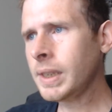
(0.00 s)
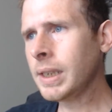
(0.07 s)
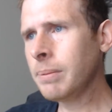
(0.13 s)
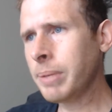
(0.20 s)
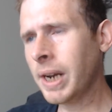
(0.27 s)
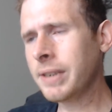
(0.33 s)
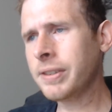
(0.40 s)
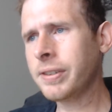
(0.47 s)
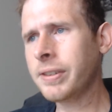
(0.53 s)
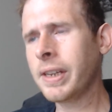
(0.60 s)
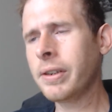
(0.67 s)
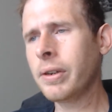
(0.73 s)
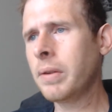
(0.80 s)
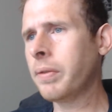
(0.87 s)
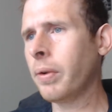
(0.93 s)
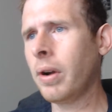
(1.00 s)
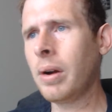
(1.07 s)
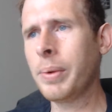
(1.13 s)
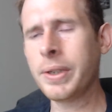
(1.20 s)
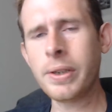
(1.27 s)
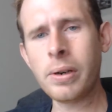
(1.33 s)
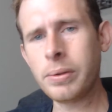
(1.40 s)
But I just think overall
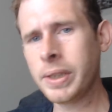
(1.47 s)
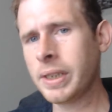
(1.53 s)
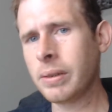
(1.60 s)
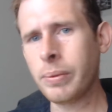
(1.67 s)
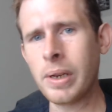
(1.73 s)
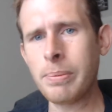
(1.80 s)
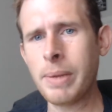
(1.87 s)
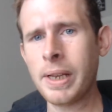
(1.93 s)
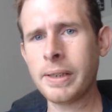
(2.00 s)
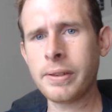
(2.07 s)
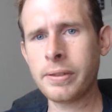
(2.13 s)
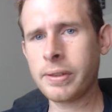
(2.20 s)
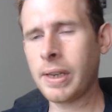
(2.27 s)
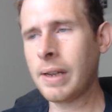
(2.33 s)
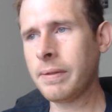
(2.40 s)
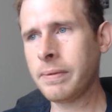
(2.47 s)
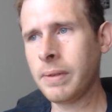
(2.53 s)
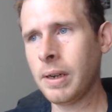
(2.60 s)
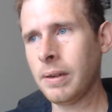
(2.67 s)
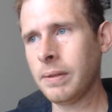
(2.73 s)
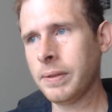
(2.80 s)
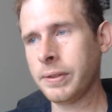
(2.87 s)
we don't need a remake of Escape
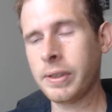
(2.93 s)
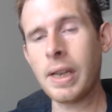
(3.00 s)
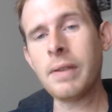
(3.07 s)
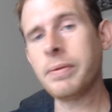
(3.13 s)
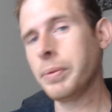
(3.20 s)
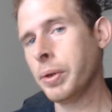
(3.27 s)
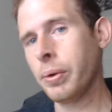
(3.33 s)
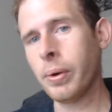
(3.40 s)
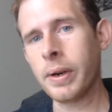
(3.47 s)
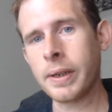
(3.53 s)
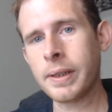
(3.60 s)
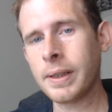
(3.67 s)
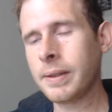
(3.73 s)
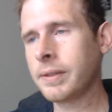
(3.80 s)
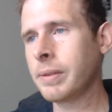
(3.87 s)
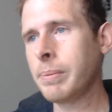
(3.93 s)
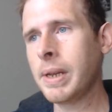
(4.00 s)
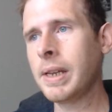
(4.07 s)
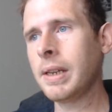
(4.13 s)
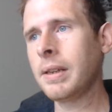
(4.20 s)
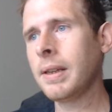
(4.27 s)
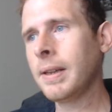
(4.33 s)
of Escape from New York. To
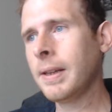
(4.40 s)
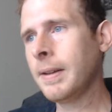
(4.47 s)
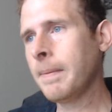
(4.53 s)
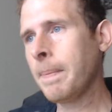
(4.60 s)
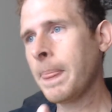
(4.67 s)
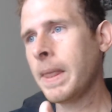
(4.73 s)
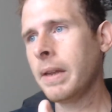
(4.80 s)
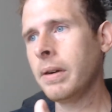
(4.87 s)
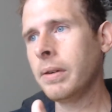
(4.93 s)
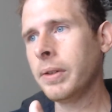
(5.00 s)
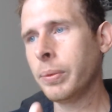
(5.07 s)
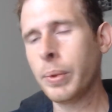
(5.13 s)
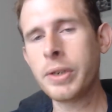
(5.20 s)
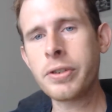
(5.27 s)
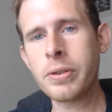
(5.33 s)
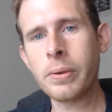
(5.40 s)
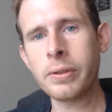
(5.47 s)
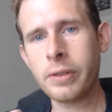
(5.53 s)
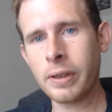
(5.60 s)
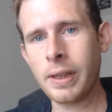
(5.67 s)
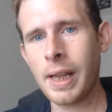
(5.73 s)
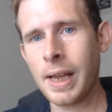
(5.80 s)
me, you know, the original is
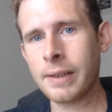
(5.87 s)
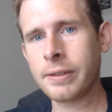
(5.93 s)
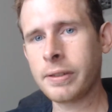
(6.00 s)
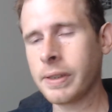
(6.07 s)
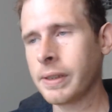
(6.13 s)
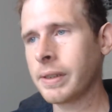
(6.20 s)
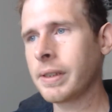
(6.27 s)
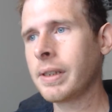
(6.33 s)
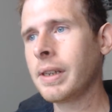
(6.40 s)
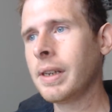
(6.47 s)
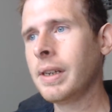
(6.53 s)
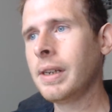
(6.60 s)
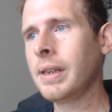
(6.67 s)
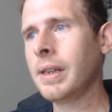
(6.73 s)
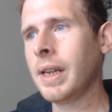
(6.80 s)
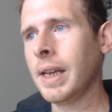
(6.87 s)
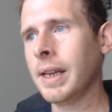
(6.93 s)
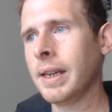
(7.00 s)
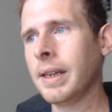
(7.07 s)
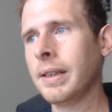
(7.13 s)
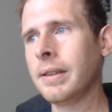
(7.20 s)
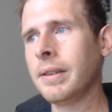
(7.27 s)
a classic
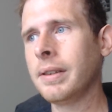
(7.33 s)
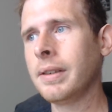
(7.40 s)
and